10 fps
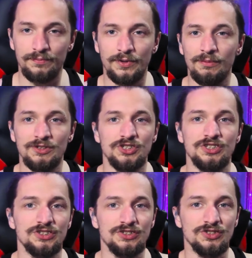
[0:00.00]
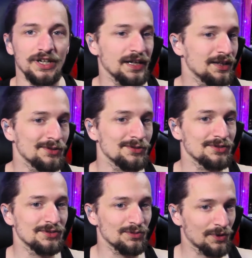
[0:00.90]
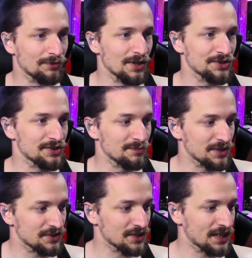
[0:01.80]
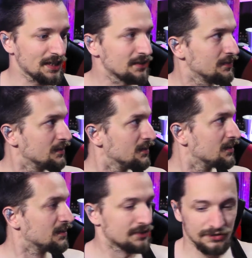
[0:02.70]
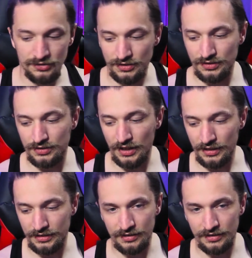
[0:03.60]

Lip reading: pretty much just trying to refresh as much as I can. Just trying to